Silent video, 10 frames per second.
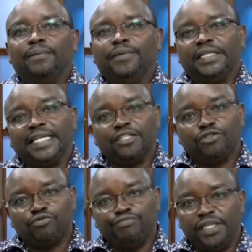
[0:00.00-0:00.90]
It has
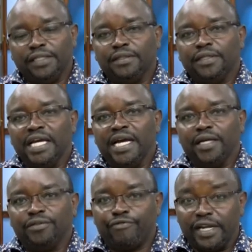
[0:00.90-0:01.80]
also been
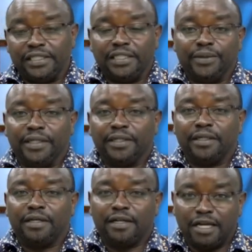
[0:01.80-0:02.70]
great in our
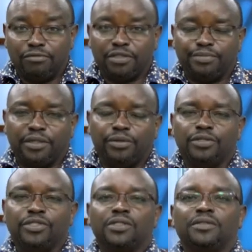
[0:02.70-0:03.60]
county,
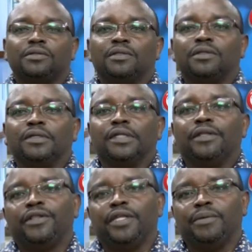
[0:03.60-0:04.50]
because
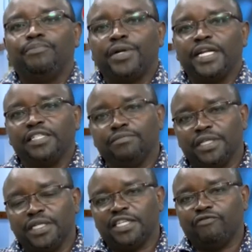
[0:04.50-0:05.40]
the pregnant
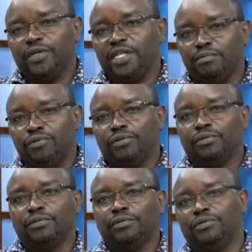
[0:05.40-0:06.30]
mothers have been able
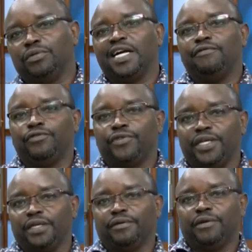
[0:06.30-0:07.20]
to come for
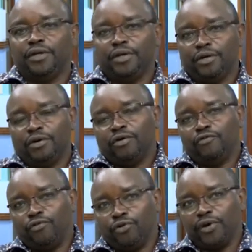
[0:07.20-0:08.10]
the
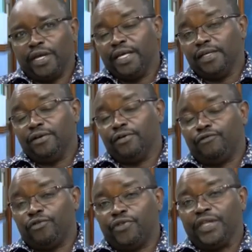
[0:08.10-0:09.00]

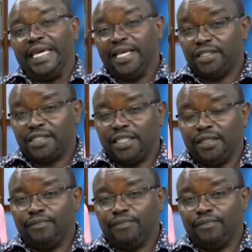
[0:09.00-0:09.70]
4th ANC